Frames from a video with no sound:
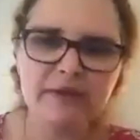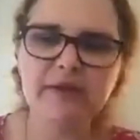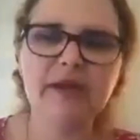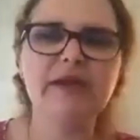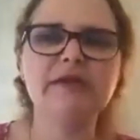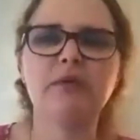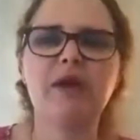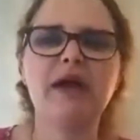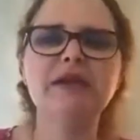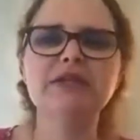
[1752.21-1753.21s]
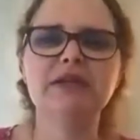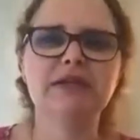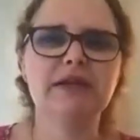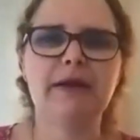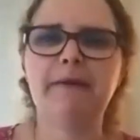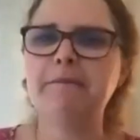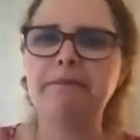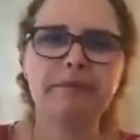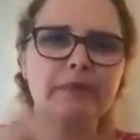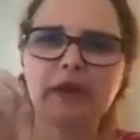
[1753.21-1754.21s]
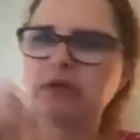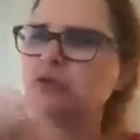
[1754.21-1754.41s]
Put everything in writing there.